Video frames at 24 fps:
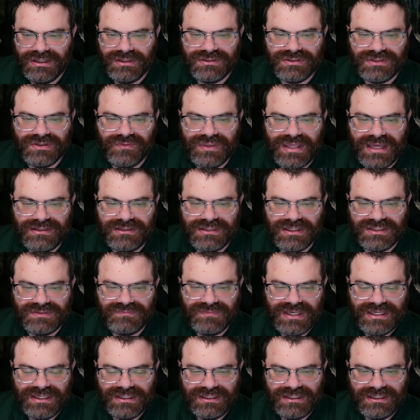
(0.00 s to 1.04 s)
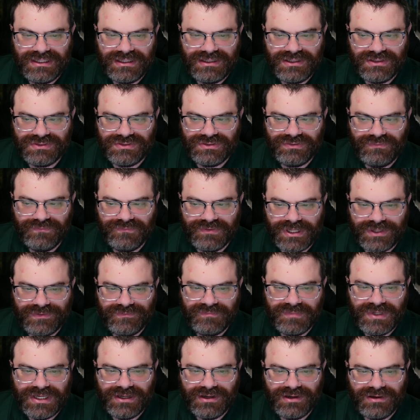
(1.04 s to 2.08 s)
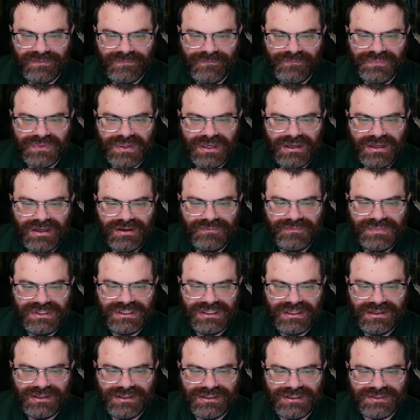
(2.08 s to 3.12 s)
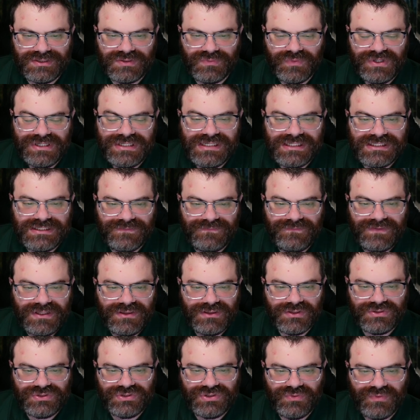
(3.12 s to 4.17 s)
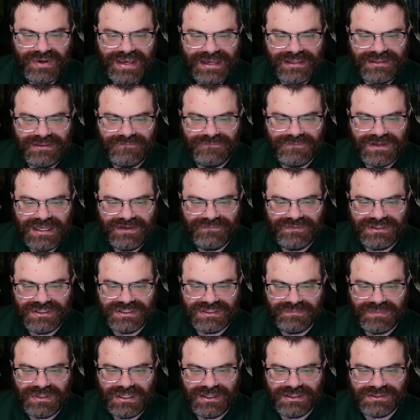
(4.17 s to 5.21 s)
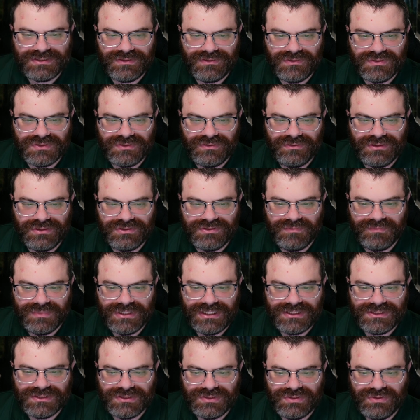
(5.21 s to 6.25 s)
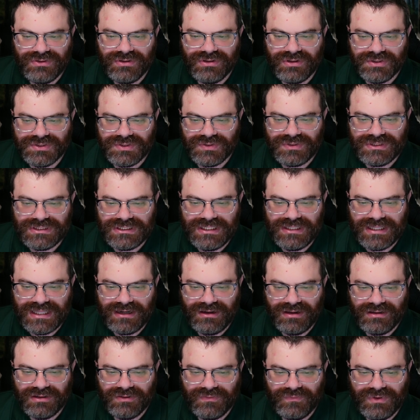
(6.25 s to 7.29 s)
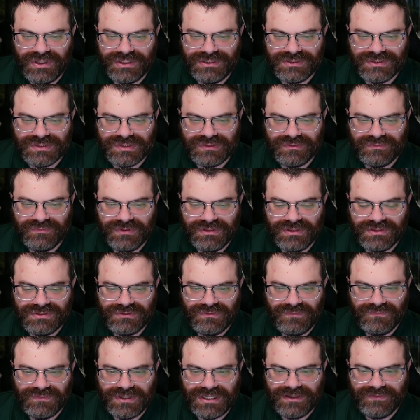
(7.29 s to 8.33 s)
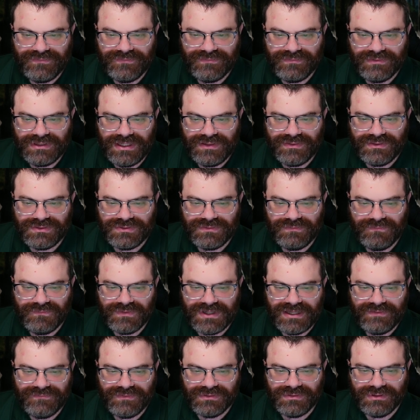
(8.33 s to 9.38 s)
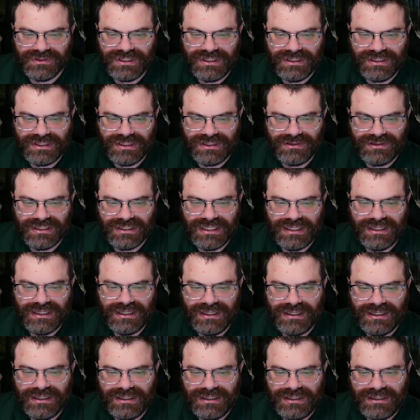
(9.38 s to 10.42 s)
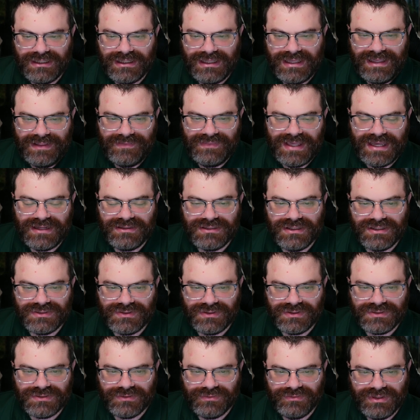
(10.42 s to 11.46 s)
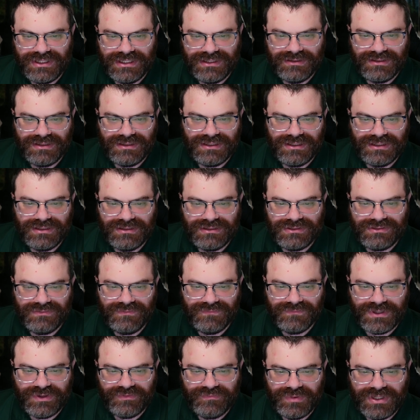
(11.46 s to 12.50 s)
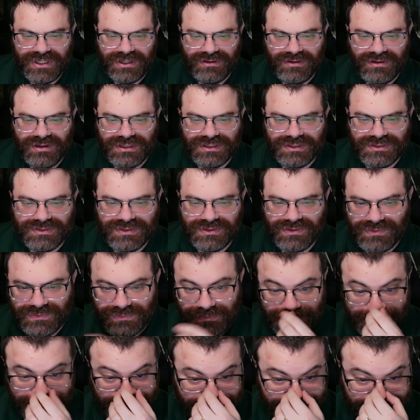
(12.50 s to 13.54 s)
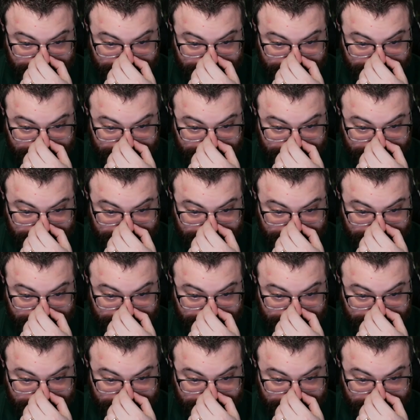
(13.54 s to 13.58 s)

So that does make it a hidden two, five pair because we need to fit the two and the five in this box, and those are only two places. You could also see that all at once where the two, five and the two, five are looking in. And that does also create the hidden two five pair on its own.